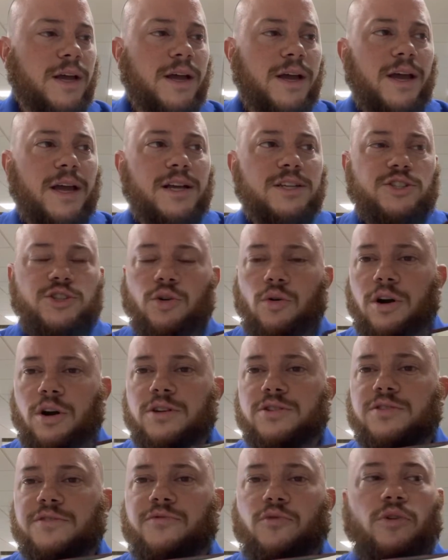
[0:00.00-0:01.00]
and so on
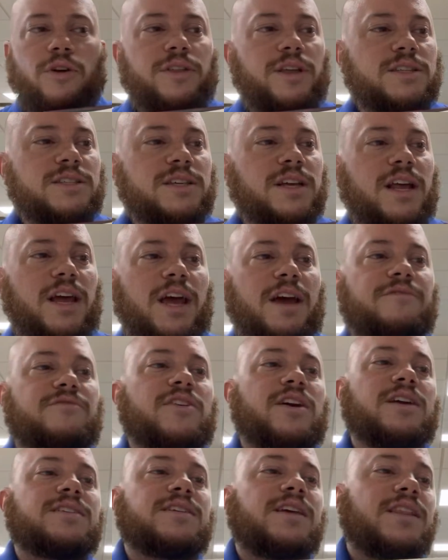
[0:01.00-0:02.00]
and so forth. It's going to have
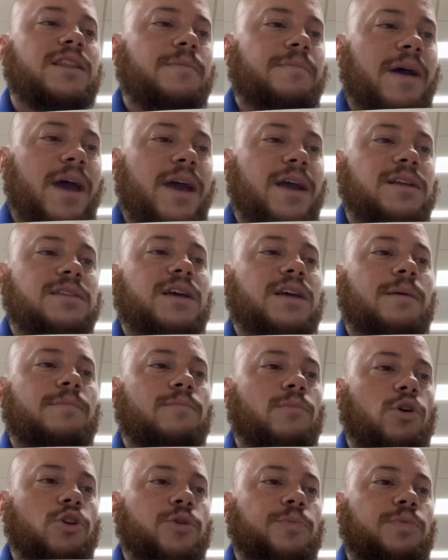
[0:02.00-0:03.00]
things in the back. It's got
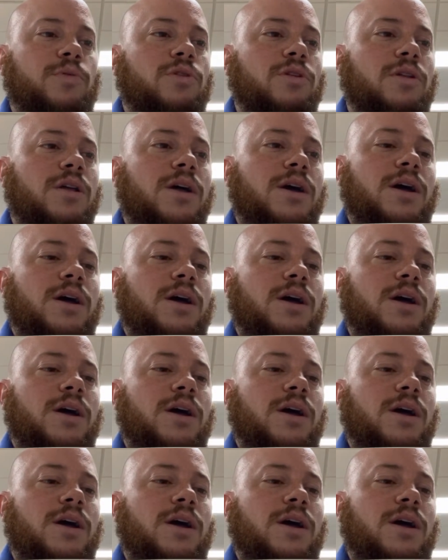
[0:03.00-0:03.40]
multiple